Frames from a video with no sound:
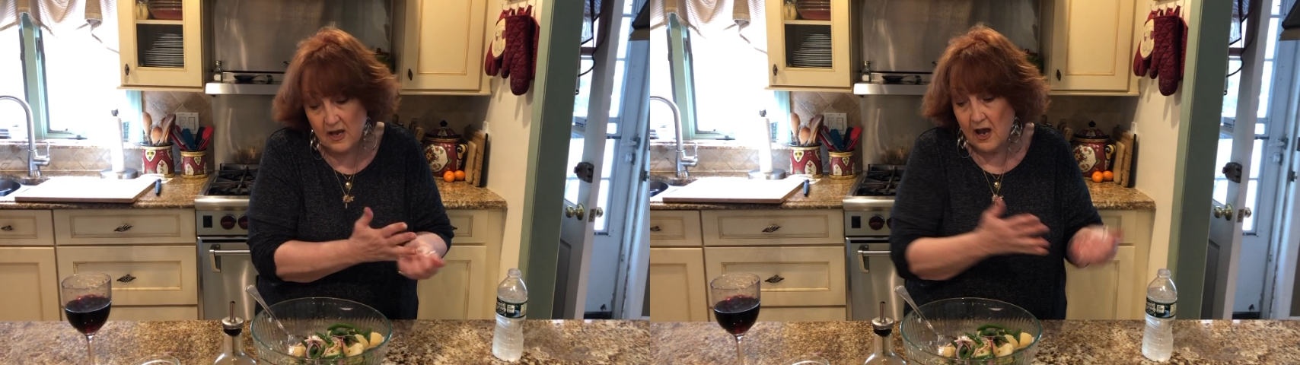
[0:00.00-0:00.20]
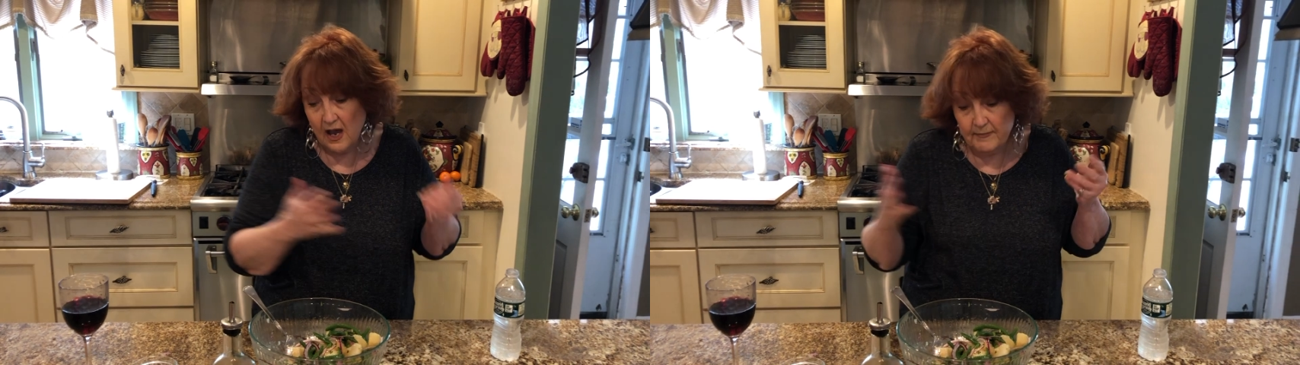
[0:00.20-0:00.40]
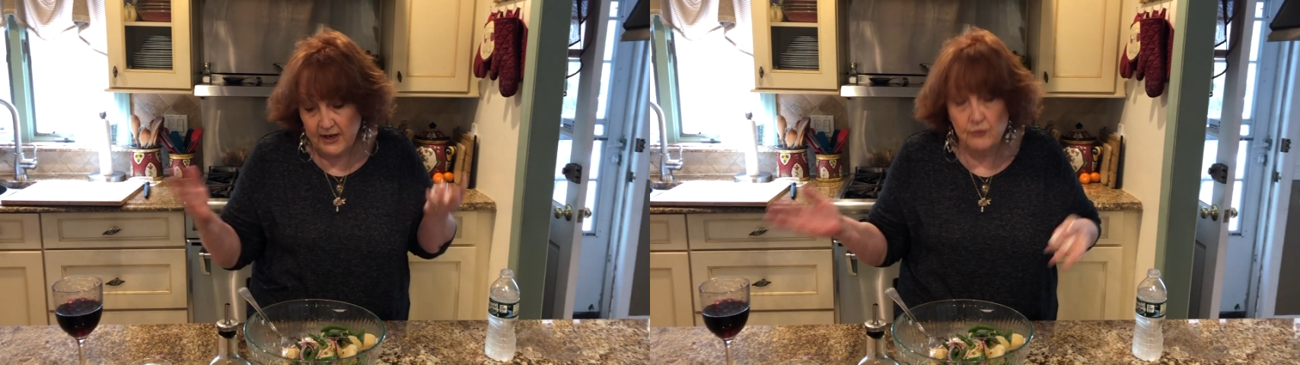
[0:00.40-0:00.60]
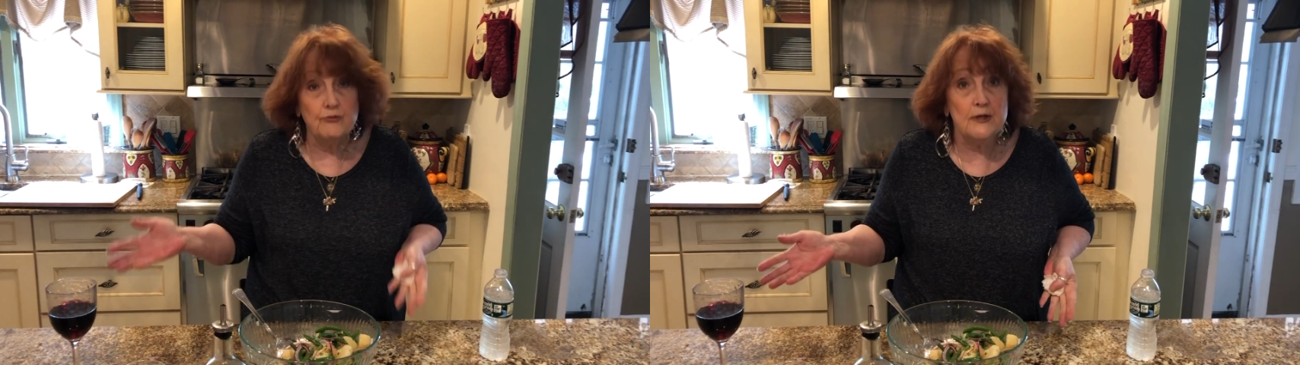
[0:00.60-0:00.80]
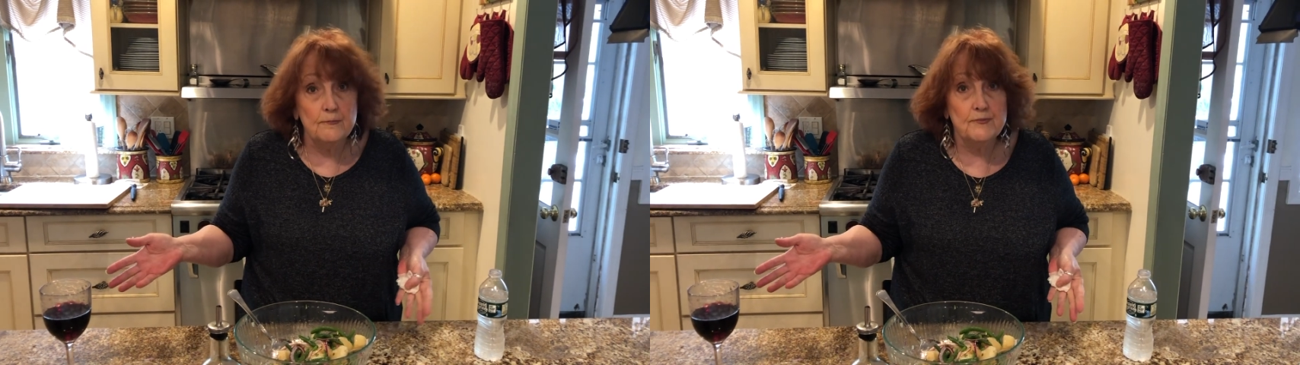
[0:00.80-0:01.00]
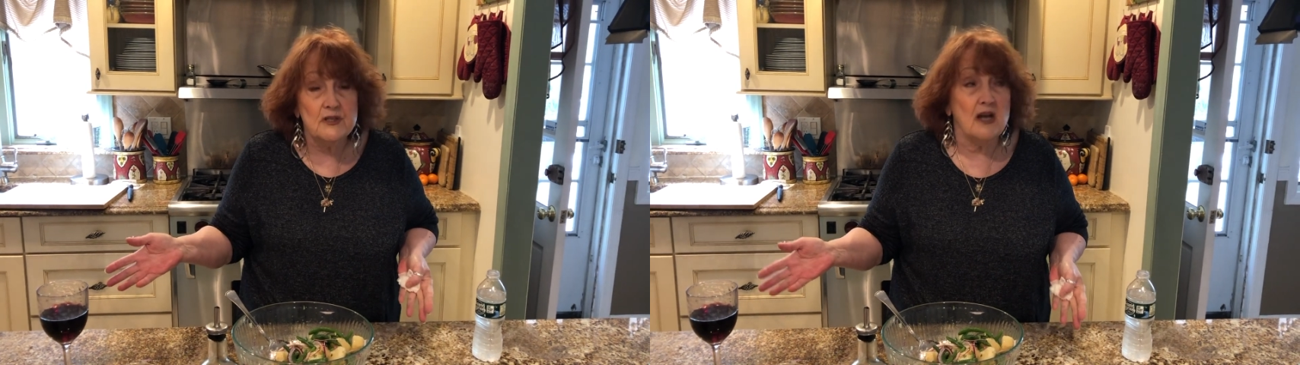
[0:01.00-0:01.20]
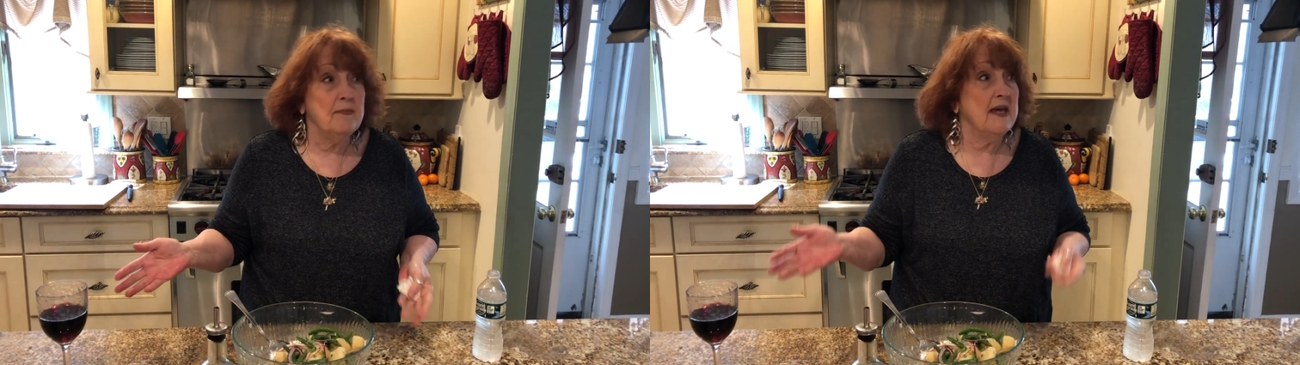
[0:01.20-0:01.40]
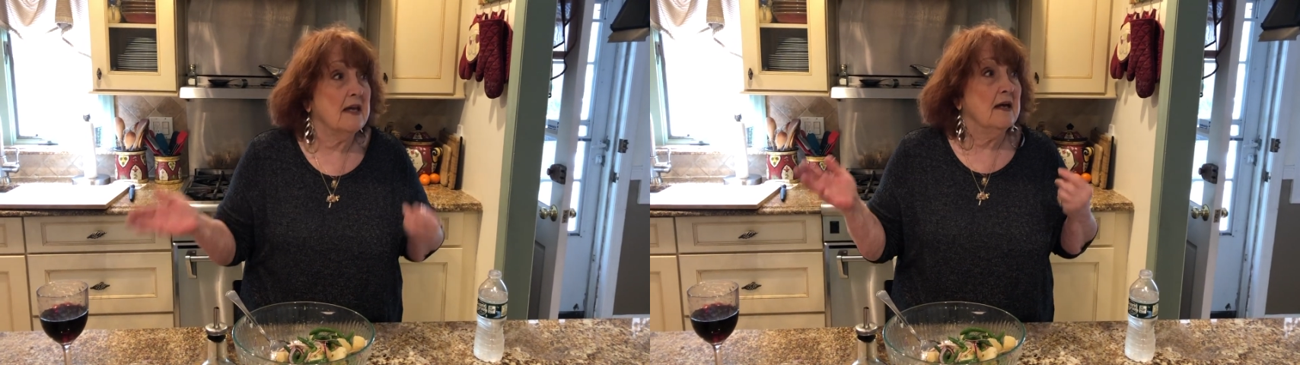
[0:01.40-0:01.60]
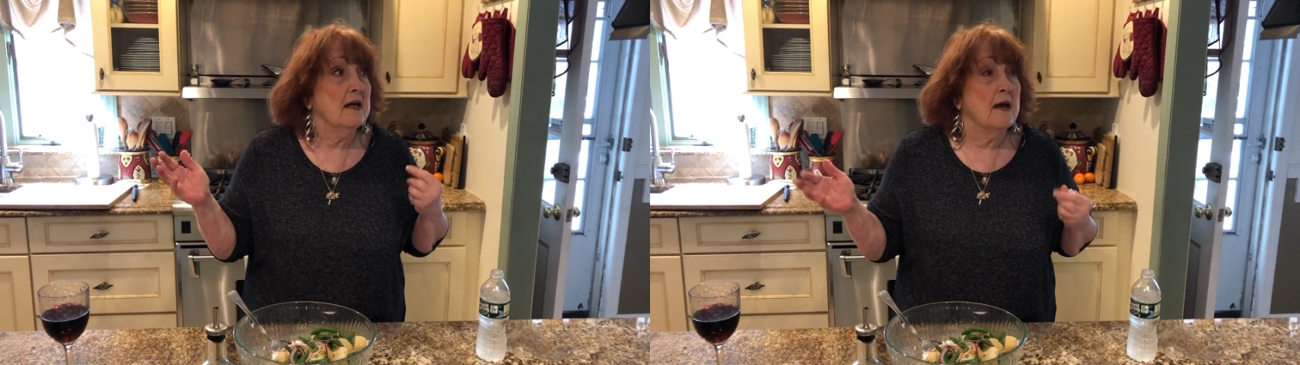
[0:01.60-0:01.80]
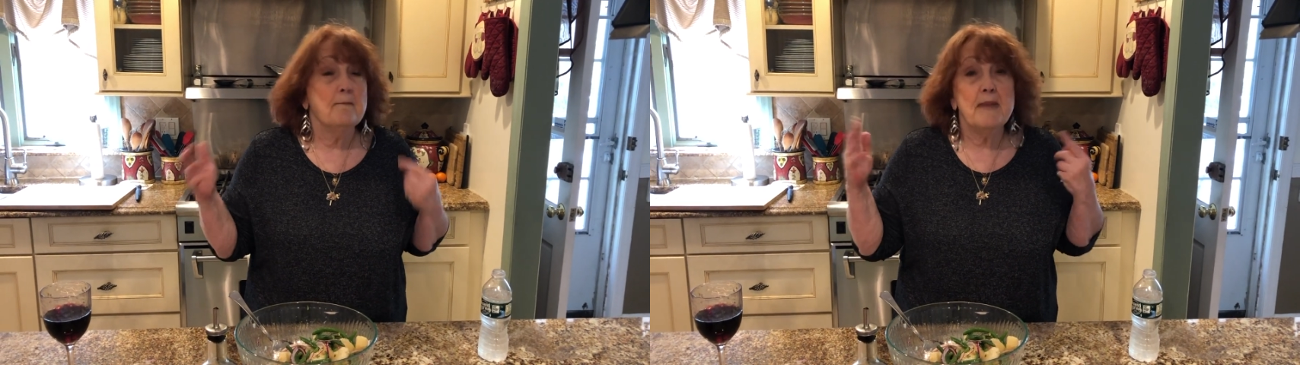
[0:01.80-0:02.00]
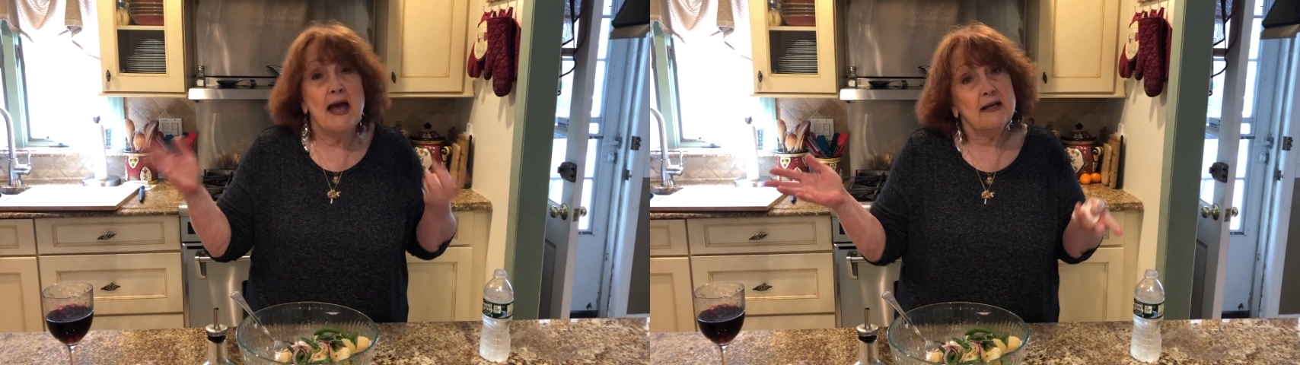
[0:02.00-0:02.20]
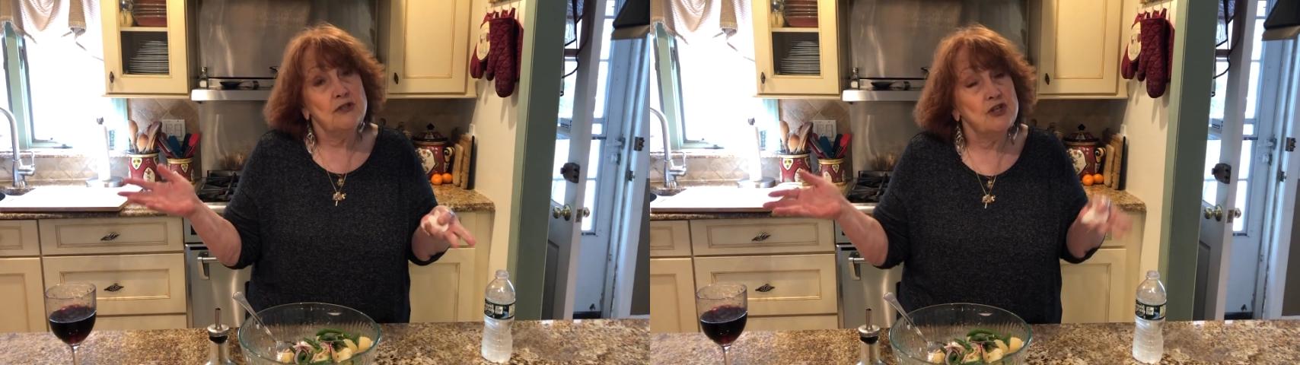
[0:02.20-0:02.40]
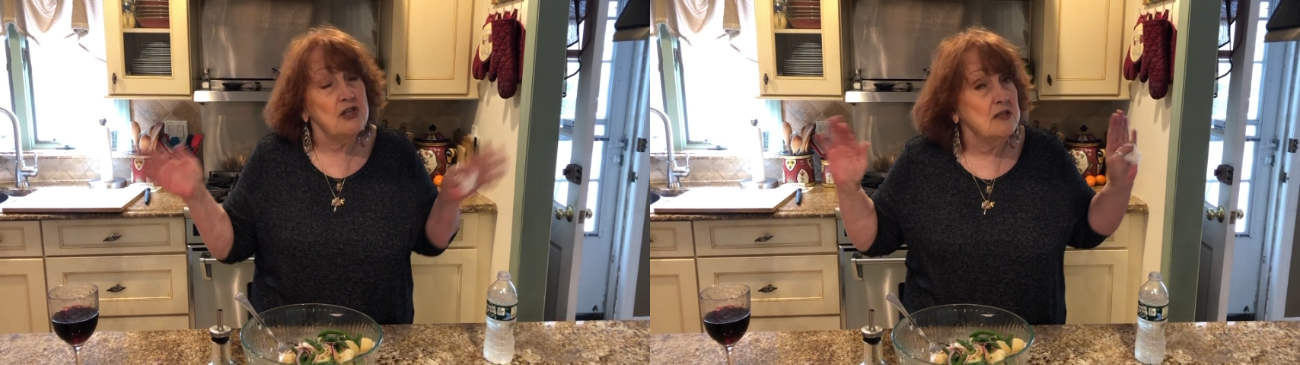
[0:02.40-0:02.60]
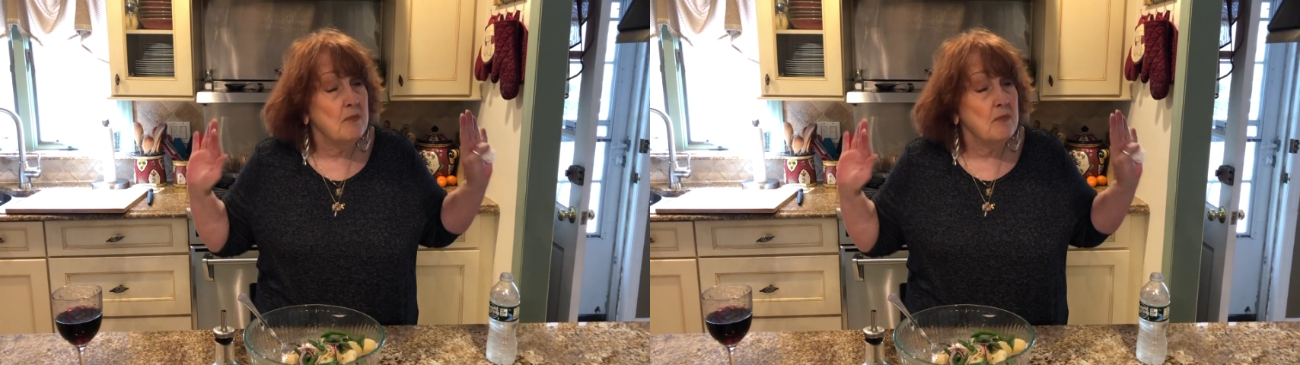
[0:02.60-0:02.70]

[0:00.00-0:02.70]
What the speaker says: I make ribs, I make mac and cheese.